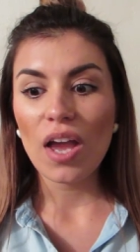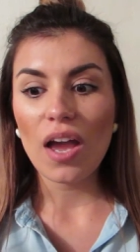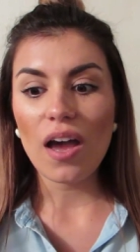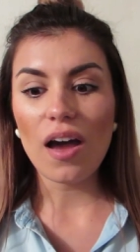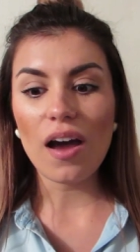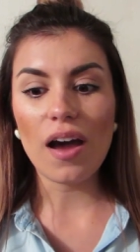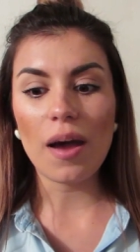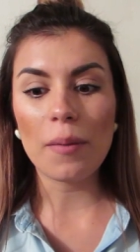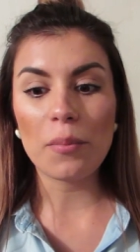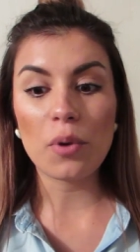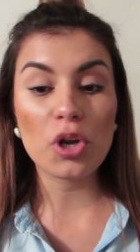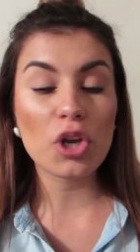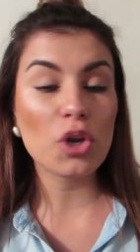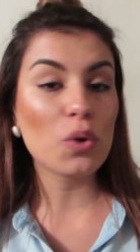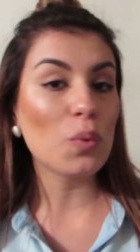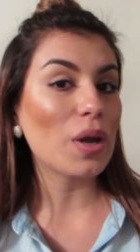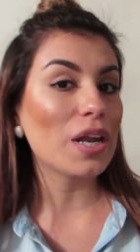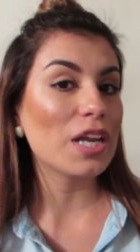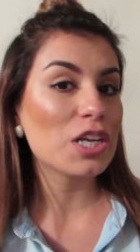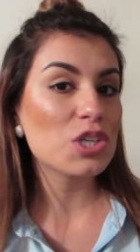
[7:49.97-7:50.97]
um, or
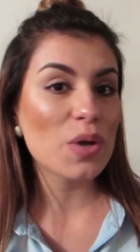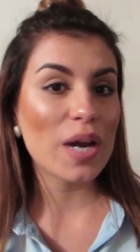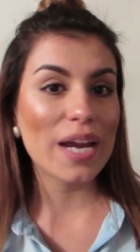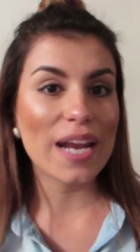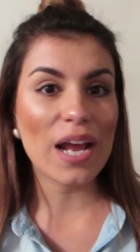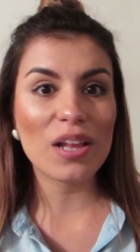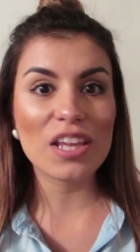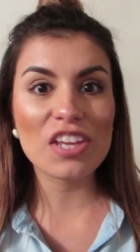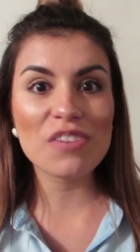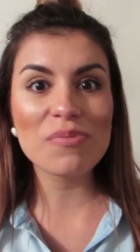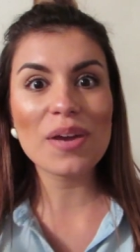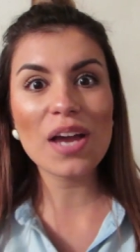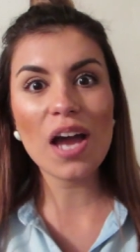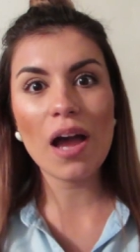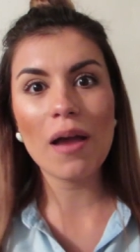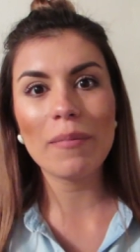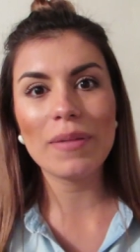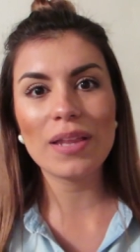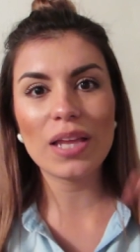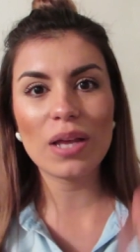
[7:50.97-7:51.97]
you want to try it out, leave me a
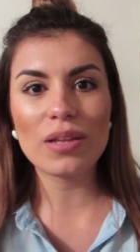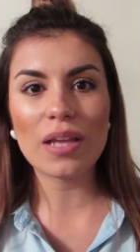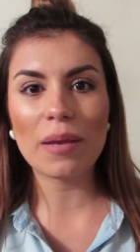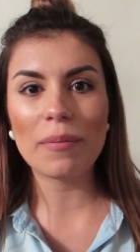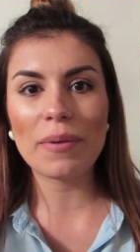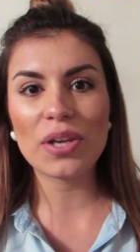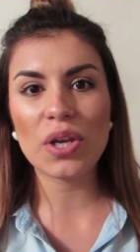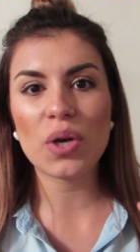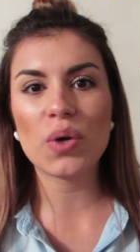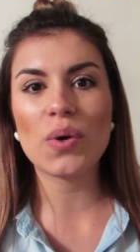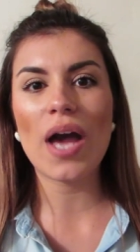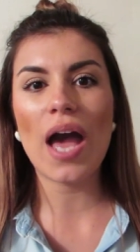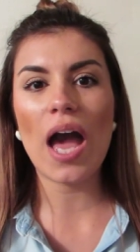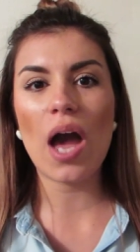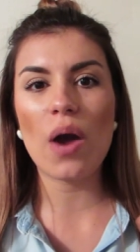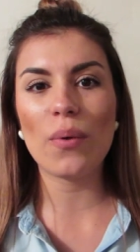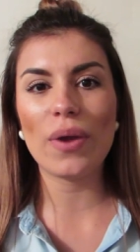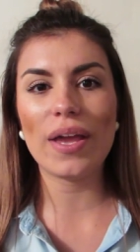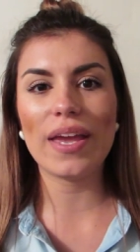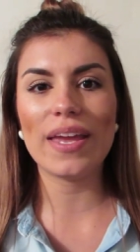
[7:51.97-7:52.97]
comment below and let me know
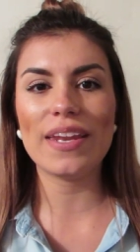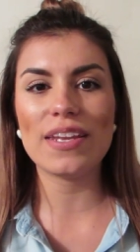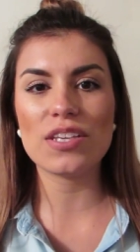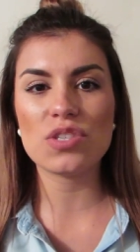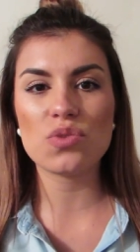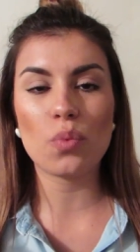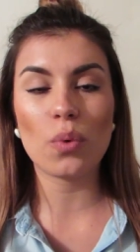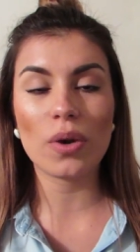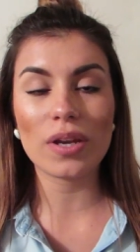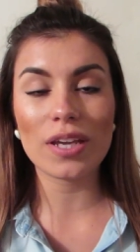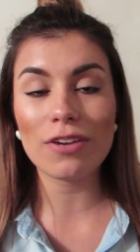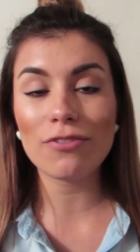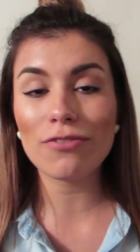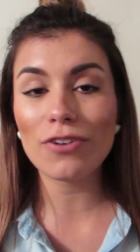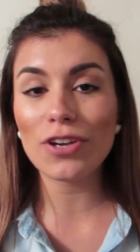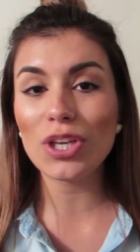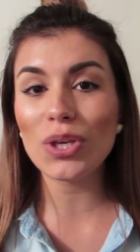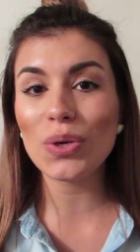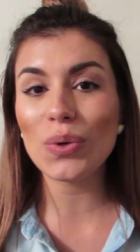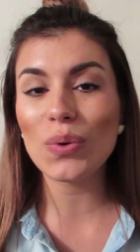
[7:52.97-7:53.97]
how it is working
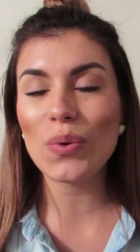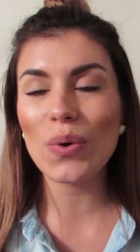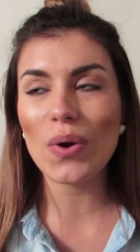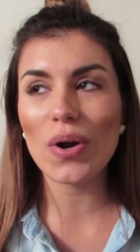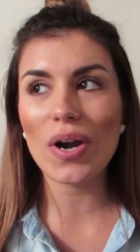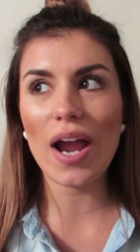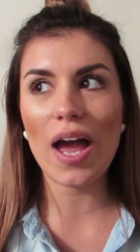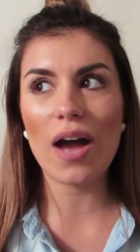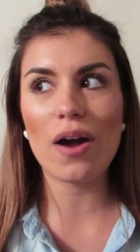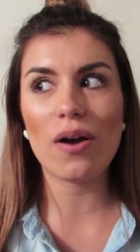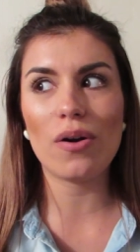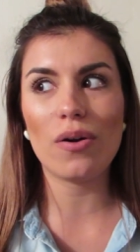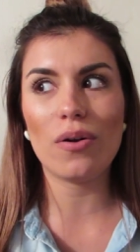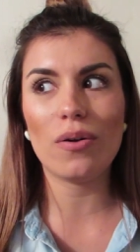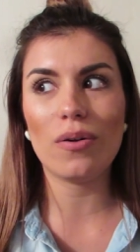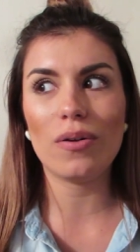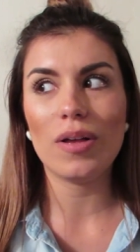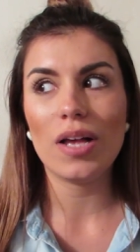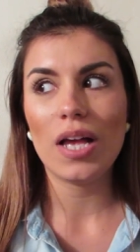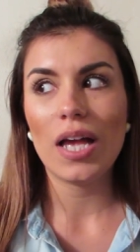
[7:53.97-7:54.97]
for you or
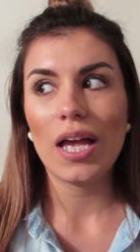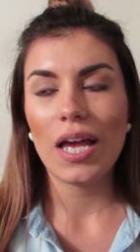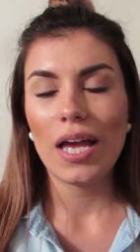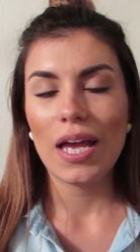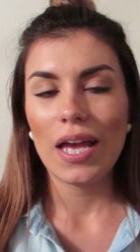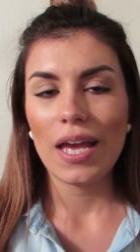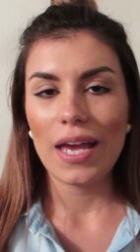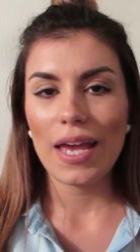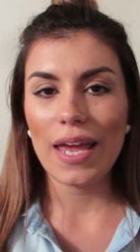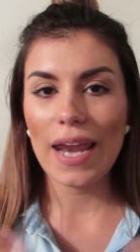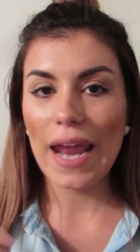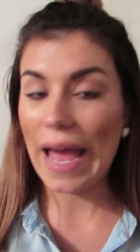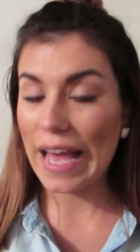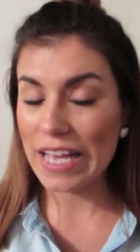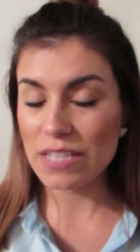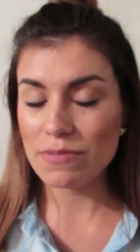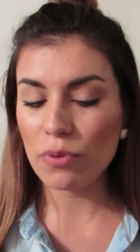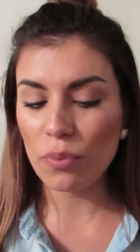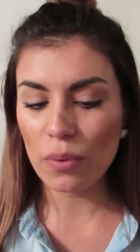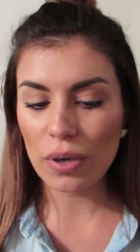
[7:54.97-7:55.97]
how it
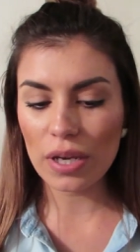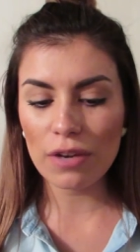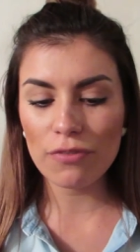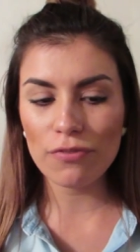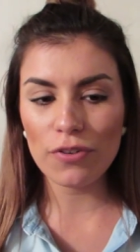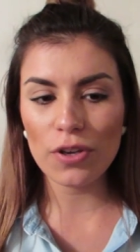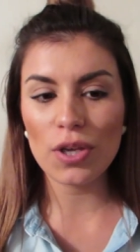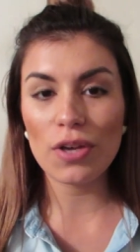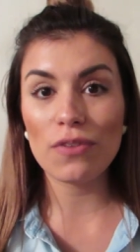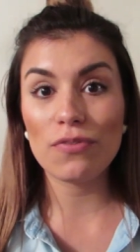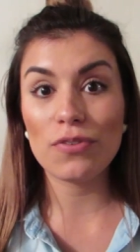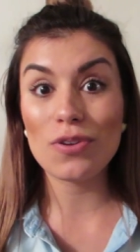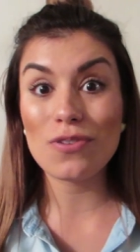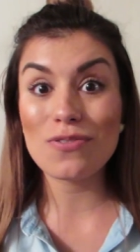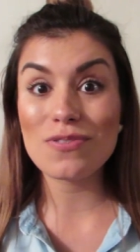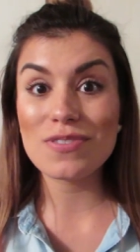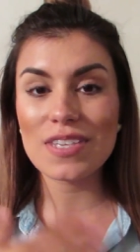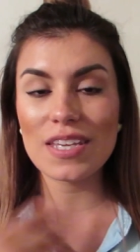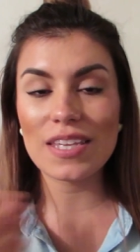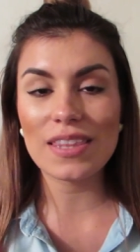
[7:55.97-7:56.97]
has been working for you. If
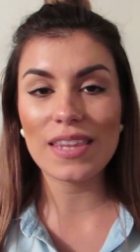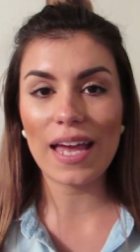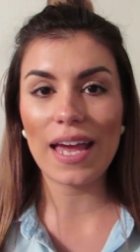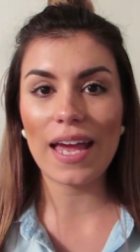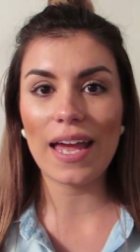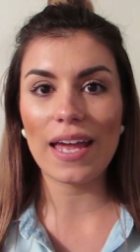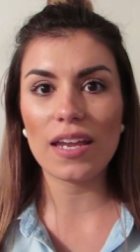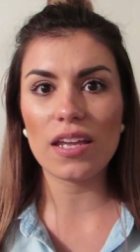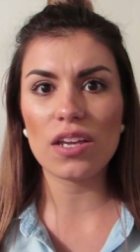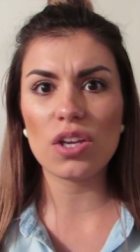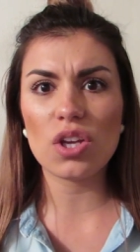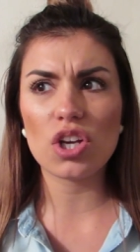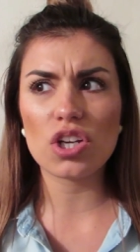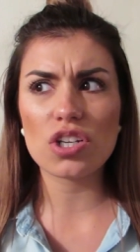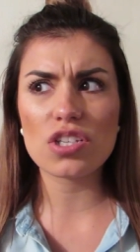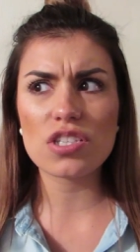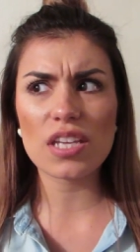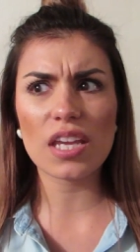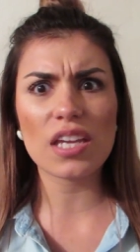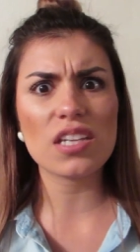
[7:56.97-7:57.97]
you've seen that
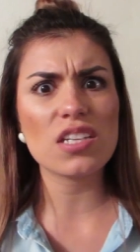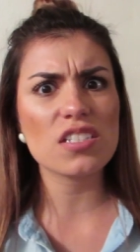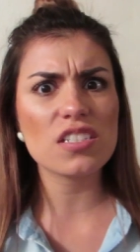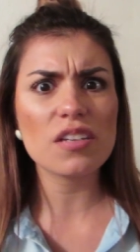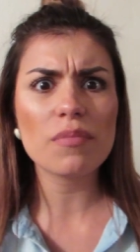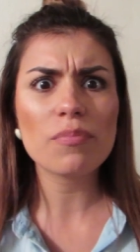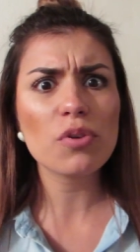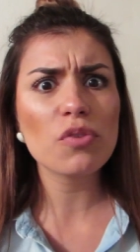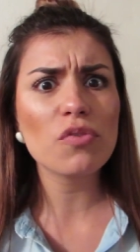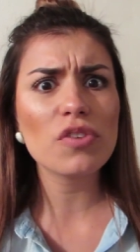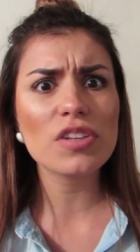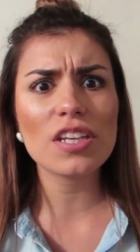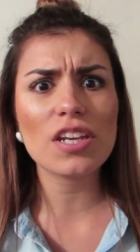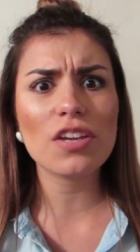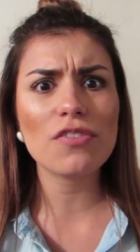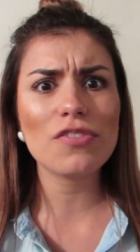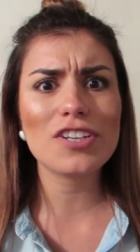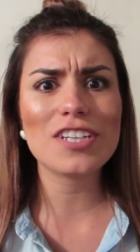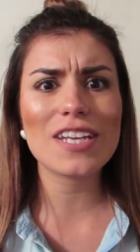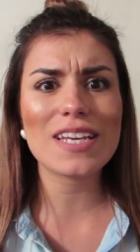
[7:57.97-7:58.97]
your skin does improve within
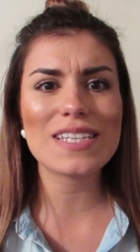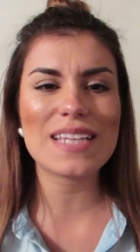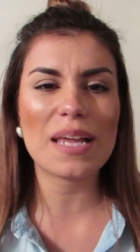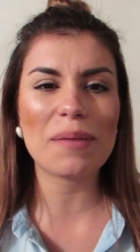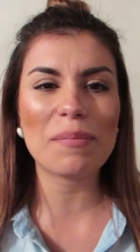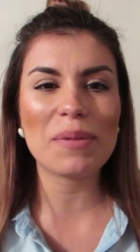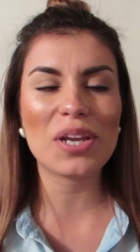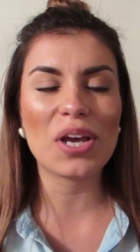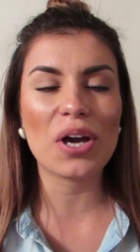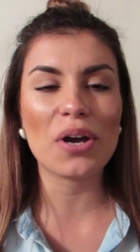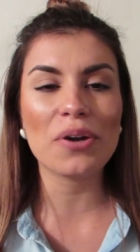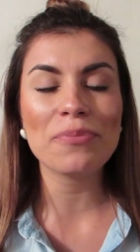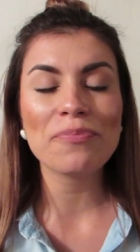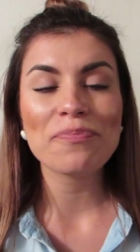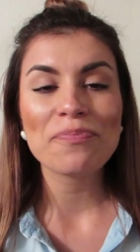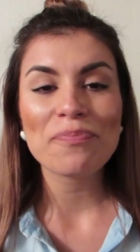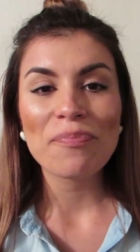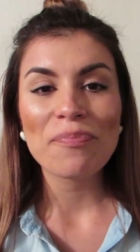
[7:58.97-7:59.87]
a few days, let me know.